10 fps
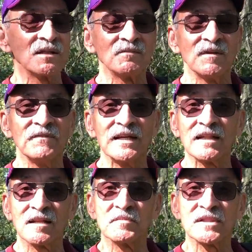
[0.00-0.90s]

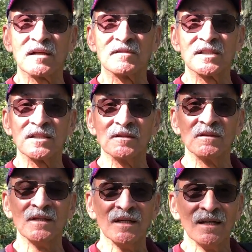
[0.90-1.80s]
reveal themselves to you.
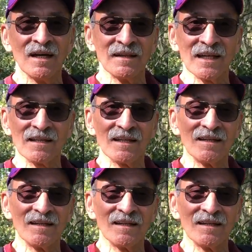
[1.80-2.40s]
And that